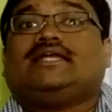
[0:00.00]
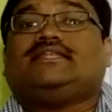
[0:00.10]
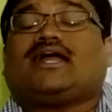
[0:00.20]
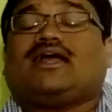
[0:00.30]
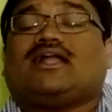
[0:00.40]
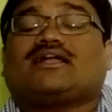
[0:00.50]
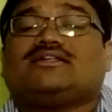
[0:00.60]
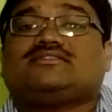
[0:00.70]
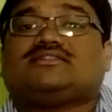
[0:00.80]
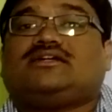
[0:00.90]
They are
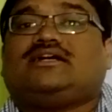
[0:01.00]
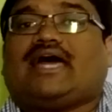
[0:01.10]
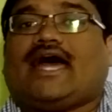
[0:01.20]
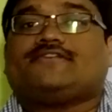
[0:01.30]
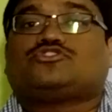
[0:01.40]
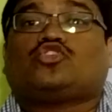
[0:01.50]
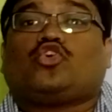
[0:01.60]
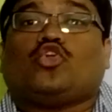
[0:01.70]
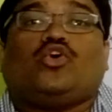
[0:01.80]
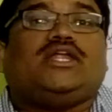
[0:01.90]
considered as
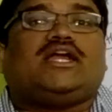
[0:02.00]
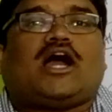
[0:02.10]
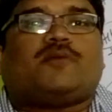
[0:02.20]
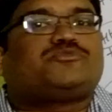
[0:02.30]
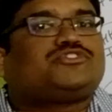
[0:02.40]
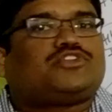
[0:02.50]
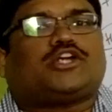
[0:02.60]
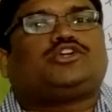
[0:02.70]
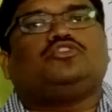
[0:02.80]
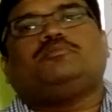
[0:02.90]
chronic
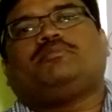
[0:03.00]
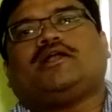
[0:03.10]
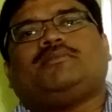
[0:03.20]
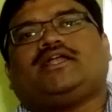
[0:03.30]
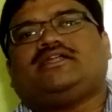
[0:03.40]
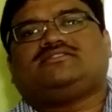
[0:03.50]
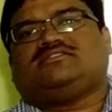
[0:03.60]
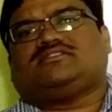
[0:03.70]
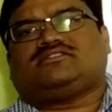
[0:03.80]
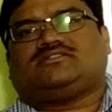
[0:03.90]
obstructive pulmonary
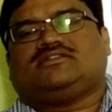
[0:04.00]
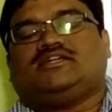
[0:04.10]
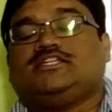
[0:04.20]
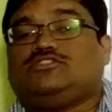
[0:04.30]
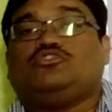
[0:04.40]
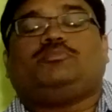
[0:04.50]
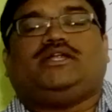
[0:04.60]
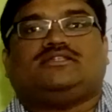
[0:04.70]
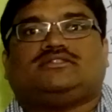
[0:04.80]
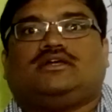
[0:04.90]
diseases,
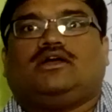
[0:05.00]
COPDs.